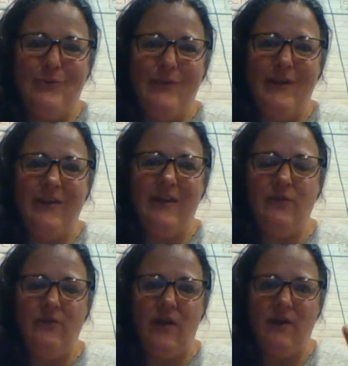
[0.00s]
Lily
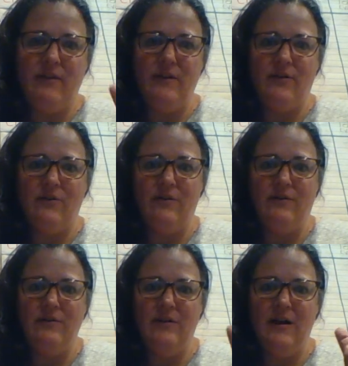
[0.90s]
is very
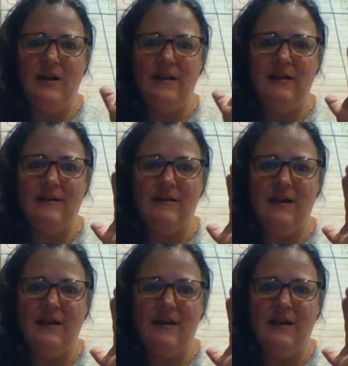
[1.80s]
literal and